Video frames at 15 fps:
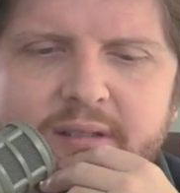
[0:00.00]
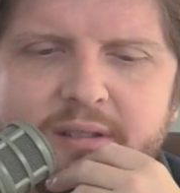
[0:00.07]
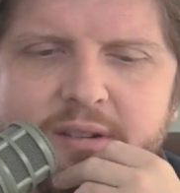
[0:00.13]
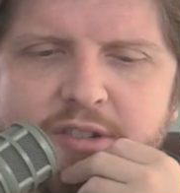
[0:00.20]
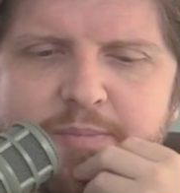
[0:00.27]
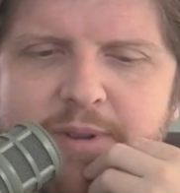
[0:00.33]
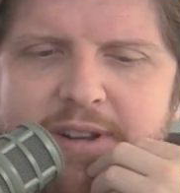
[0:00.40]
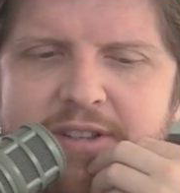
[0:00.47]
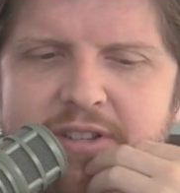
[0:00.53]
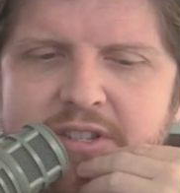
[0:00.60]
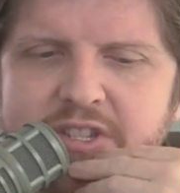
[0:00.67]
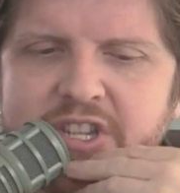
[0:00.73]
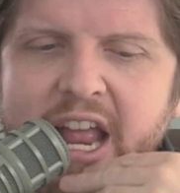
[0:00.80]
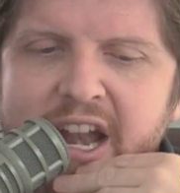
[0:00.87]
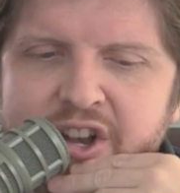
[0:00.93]
there's been a
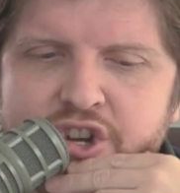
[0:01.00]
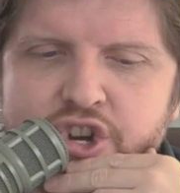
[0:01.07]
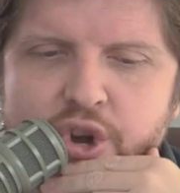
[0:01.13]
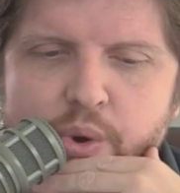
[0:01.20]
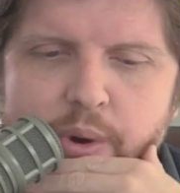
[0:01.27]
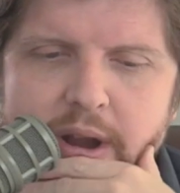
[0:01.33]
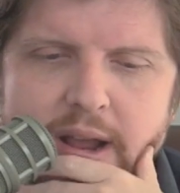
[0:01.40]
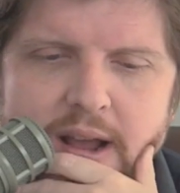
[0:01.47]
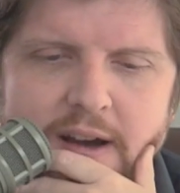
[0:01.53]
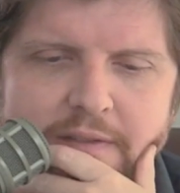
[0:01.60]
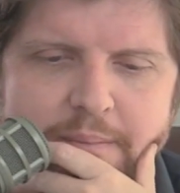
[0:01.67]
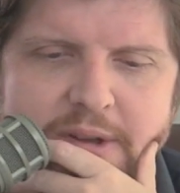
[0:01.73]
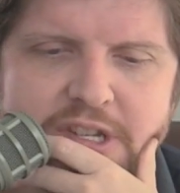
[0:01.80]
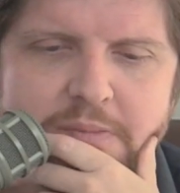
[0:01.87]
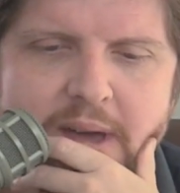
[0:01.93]
century of
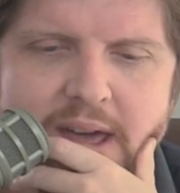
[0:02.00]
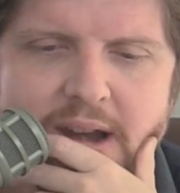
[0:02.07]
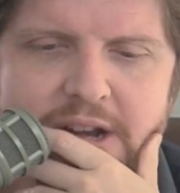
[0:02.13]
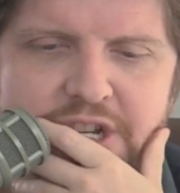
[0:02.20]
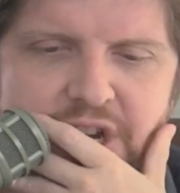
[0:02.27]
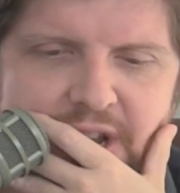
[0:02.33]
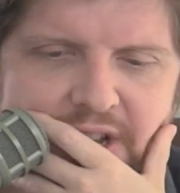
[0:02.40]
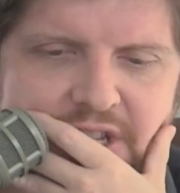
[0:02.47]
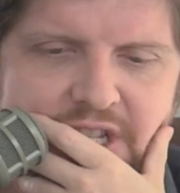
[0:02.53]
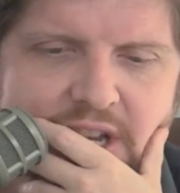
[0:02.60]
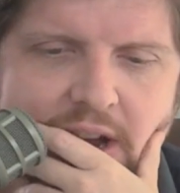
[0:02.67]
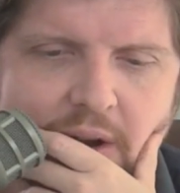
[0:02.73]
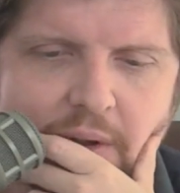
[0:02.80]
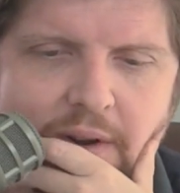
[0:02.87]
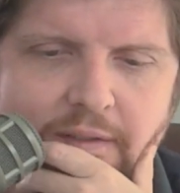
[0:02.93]
mismanaging
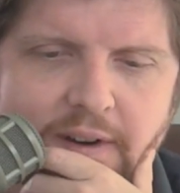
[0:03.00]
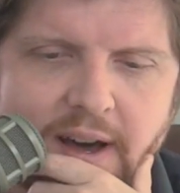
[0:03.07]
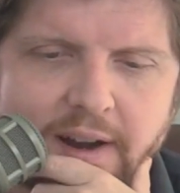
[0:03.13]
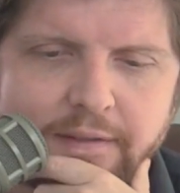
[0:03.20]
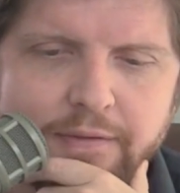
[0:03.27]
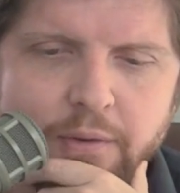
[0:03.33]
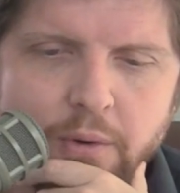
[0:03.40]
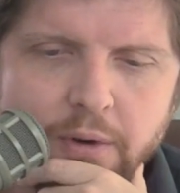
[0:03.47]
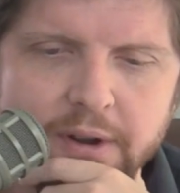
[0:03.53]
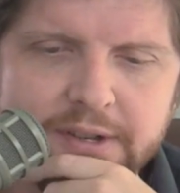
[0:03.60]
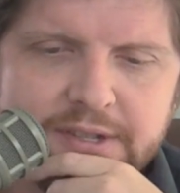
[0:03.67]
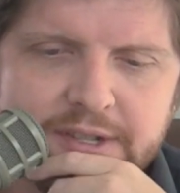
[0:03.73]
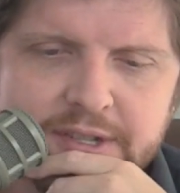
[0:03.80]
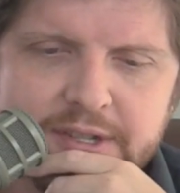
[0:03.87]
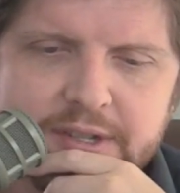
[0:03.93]
Sierra Nevada
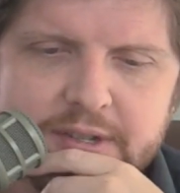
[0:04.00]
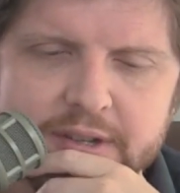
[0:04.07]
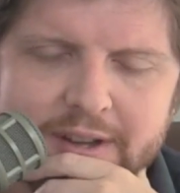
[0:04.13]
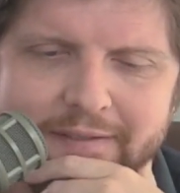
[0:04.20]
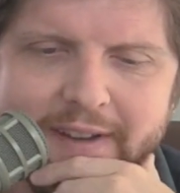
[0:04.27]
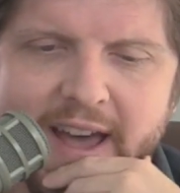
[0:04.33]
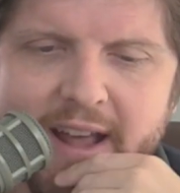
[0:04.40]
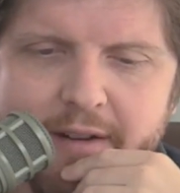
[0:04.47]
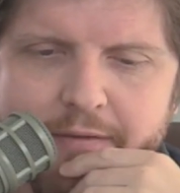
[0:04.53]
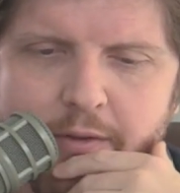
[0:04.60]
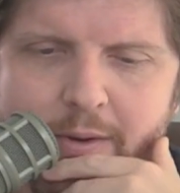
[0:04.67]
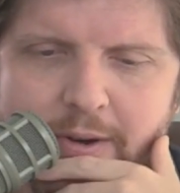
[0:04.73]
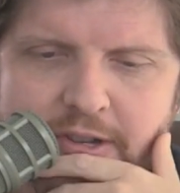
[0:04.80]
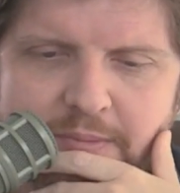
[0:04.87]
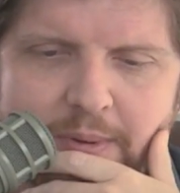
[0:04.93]
forests, Nevada
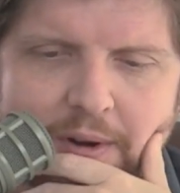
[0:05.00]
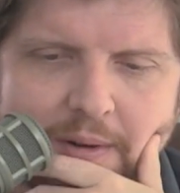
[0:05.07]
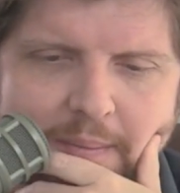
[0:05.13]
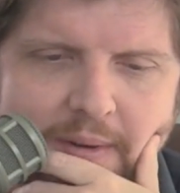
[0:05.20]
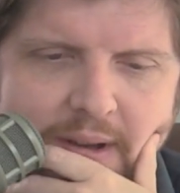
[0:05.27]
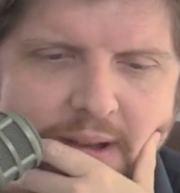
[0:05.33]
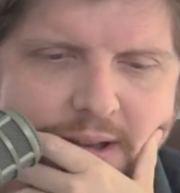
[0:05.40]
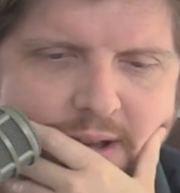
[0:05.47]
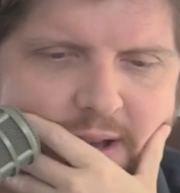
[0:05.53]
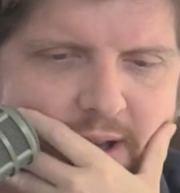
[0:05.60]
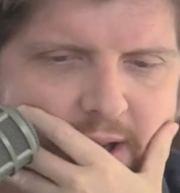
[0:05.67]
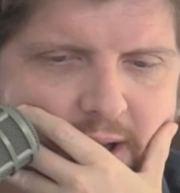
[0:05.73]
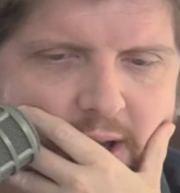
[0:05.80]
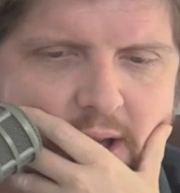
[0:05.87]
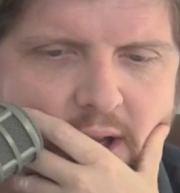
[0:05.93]
forests, pardon me,
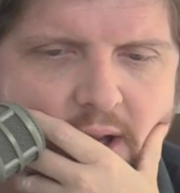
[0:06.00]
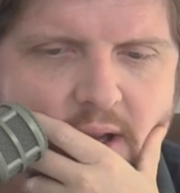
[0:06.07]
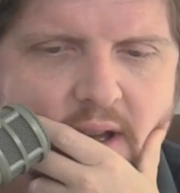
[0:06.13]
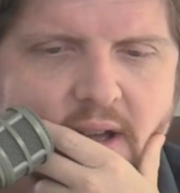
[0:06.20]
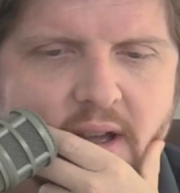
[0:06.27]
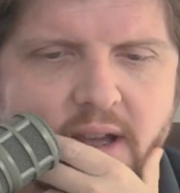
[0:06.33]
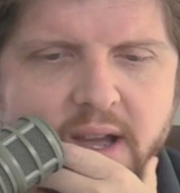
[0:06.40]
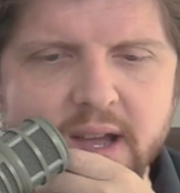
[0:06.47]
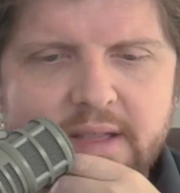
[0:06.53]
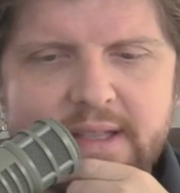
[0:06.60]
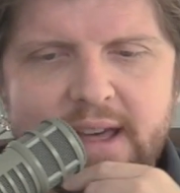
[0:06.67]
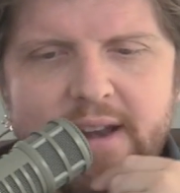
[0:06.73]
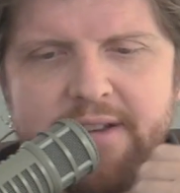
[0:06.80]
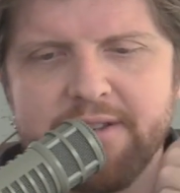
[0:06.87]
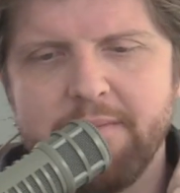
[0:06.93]

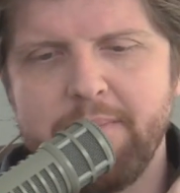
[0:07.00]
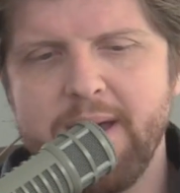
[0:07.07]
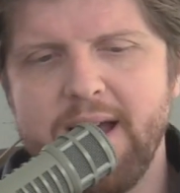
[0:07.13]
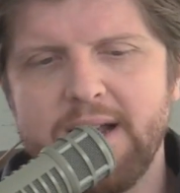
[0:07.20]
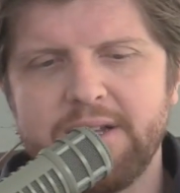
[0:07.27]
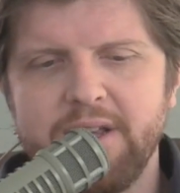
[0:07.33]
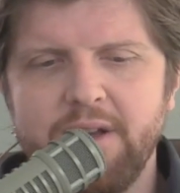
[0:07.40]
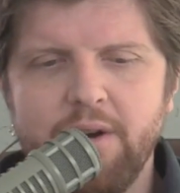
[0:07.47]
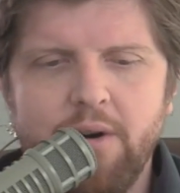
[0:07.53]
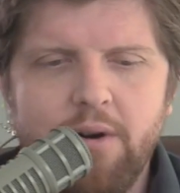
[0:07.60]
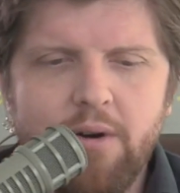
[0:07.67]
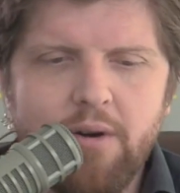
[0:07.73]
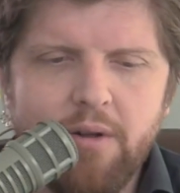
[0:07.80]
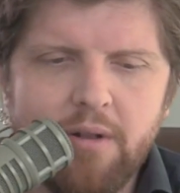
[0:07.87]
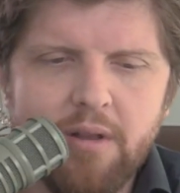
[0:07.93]
that is impacting
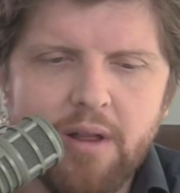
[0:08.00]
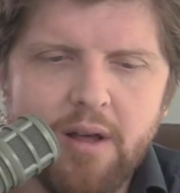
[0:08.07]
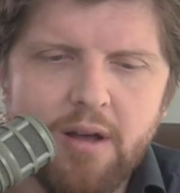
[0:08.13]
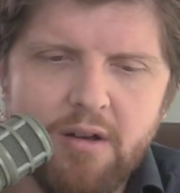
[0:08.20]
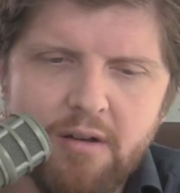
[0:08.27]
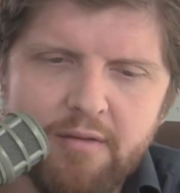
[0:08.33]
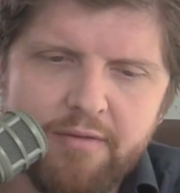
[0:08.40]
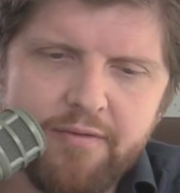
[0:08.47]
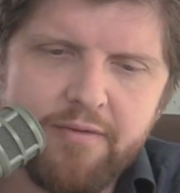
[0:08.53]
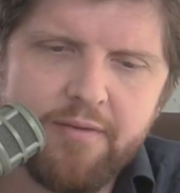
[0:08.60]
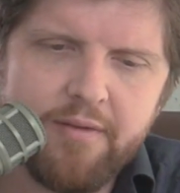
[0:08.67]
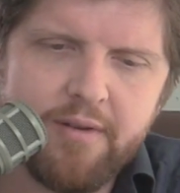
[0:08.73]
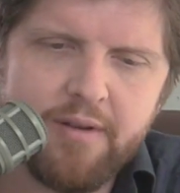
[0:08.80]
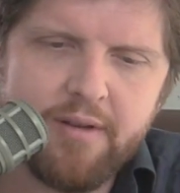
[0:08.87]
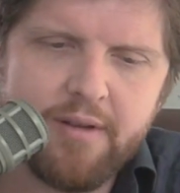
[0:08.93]
all of
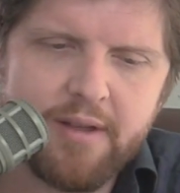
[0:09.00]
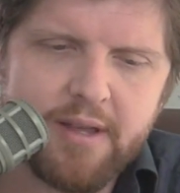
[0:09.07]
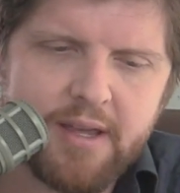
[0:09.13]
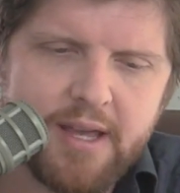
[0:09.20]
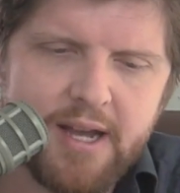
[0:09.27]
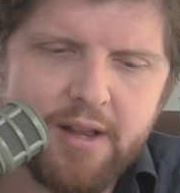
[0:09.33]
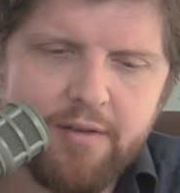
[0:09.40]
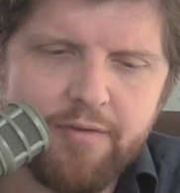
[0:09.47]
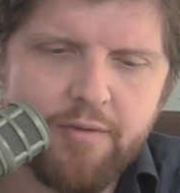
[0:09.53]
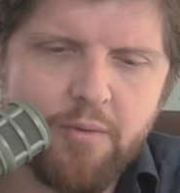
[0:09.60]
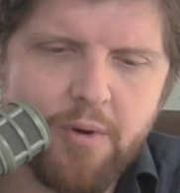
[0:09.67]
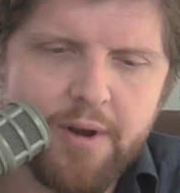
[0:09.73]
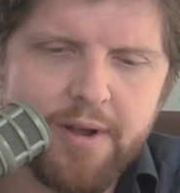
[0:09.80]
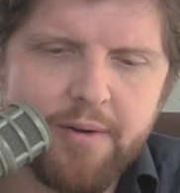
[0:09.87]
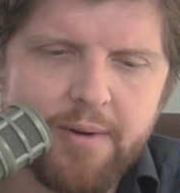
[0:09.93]

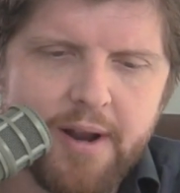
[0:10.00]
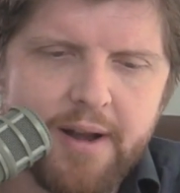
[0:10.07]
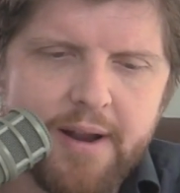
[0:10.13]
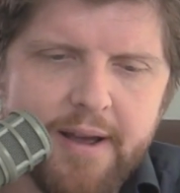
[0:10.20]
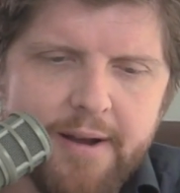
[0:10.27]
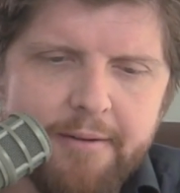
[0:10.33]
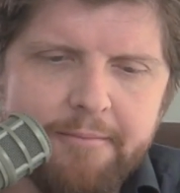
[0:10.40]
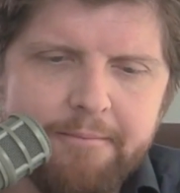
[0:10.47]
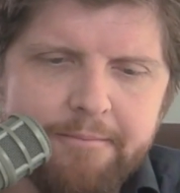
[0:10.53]
California right now.